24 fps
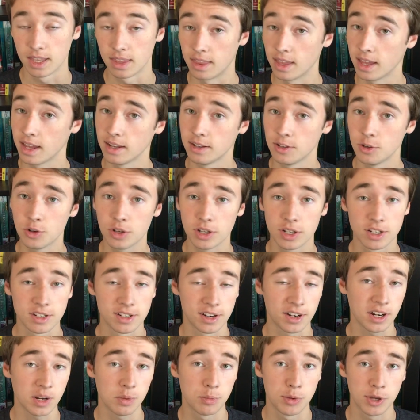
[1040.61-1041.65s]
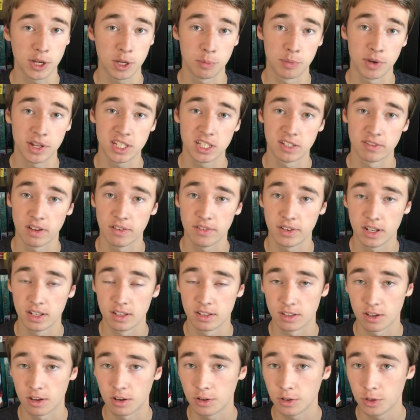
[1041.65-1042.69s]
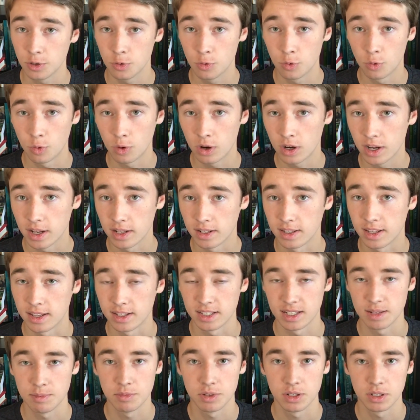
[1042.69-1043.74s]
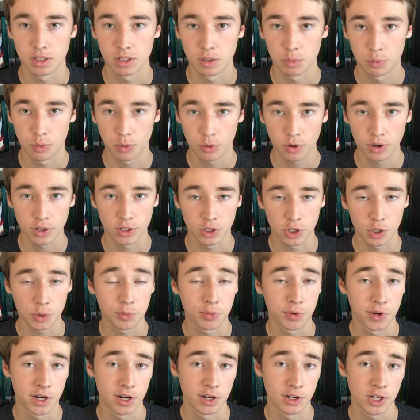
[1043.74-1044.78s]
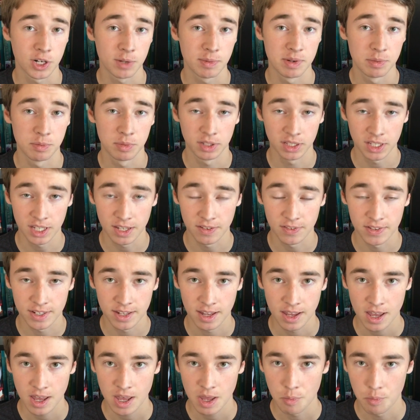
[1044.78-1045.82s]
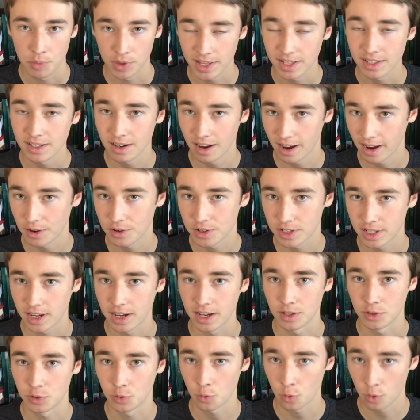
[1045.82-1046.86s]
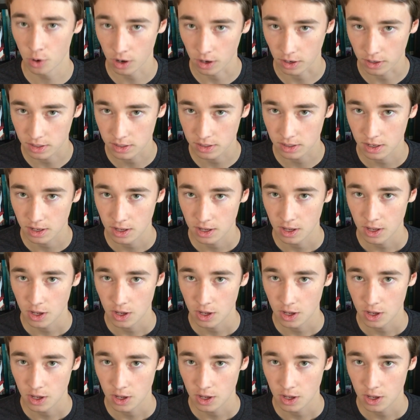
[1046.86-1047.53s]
Then you can cherry-pick bits of evidence all you want that seem to support your predetermined beliefs, but that's not how science works.